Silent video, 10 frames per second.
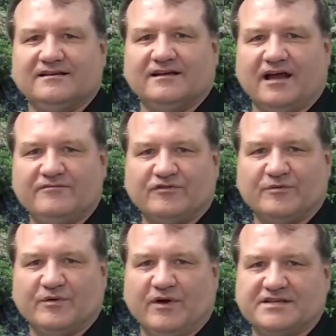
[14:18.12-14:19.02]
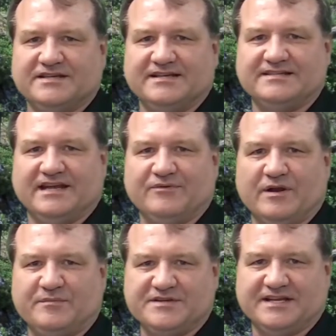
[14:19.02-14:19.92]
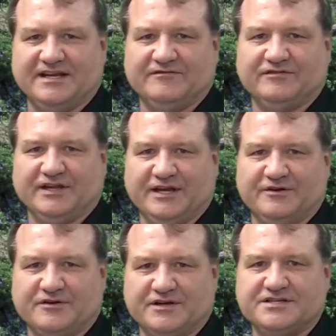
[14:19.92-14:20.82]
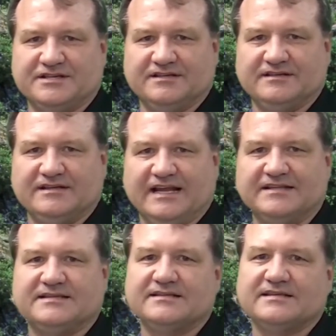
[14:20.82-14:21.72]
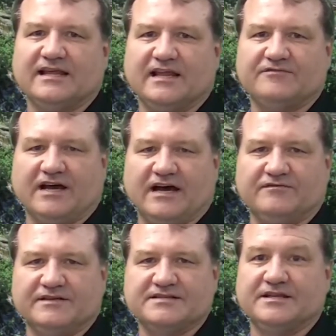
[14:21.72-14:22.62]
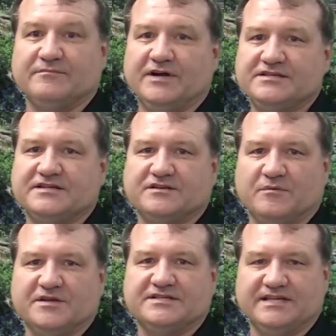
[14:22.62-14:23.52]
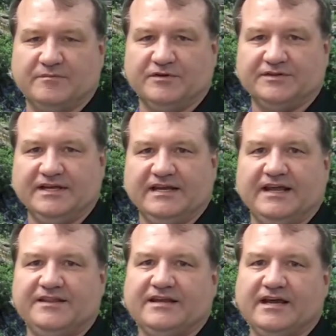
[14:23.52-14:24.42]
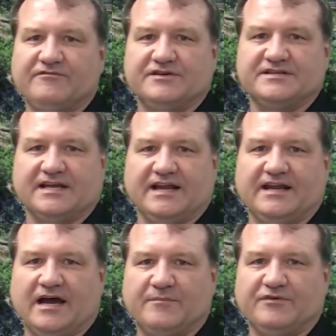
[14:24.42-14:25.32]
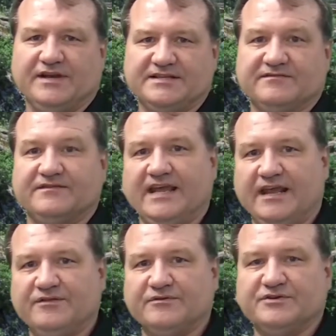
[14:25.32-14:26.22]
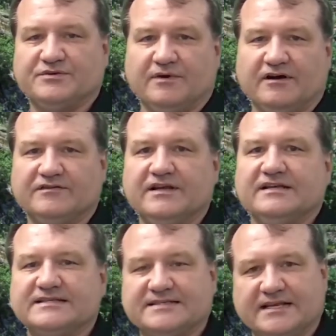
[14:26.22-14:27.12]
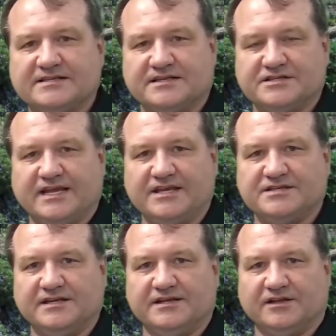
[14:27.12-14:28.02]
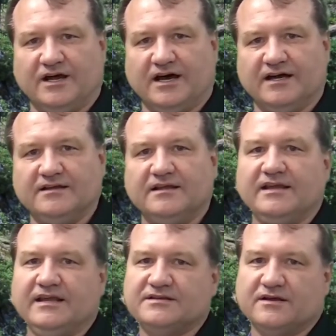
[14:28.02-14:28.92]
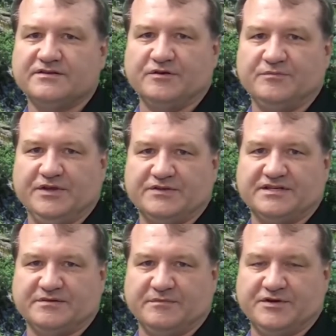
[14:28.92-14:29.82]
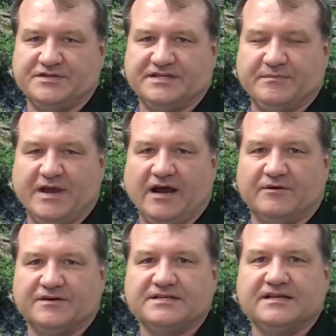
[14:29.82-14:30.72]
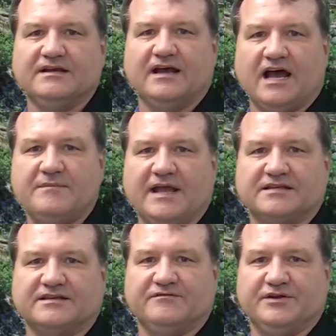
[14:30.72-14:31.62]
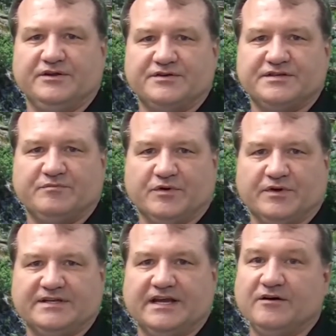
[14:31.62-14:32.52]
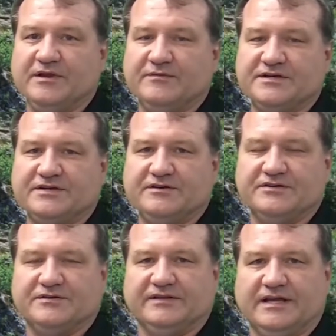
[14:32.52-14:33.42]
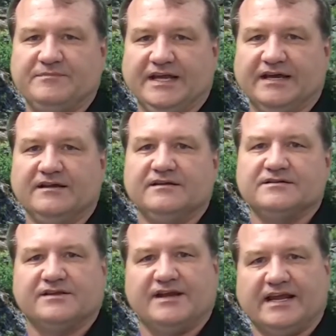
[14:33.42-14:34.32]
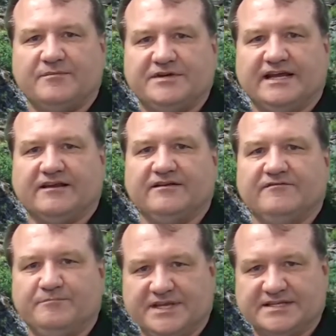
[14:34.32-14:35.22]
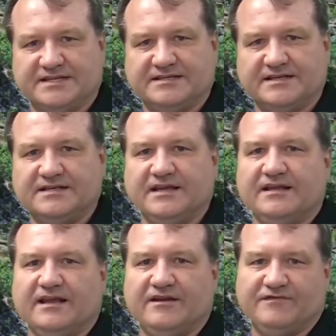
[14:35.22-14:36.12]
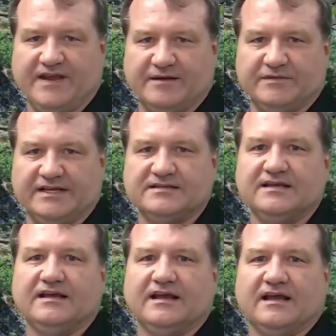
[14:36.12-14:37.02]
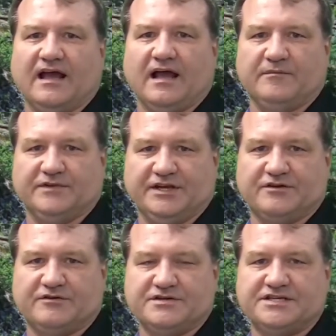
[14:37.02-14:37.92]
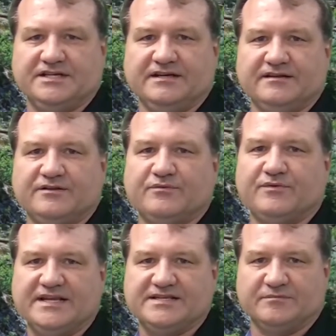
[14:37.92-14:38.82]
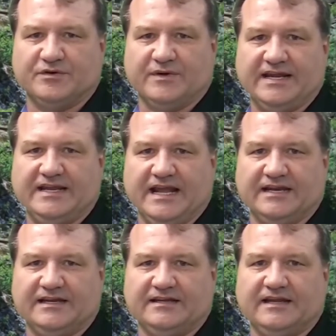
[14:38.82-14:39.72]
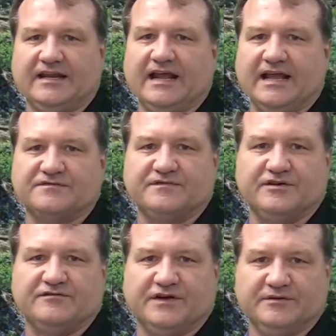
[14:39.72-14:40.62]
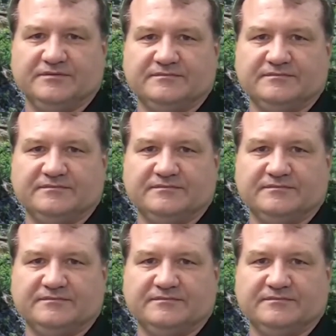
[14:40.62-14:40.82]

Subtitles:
I'm former Washington State Representative Leonard Christian. And since I left office, the budget has almost doubled, and the governor signed comprehensive K-12 sex education into law. He's also abused his emergency powers. I'm asking for your support to help me return to Olympia so that I can protect businesses and families. I'm Leonard Christian, the reasonable right candidate, and I ask for your vote.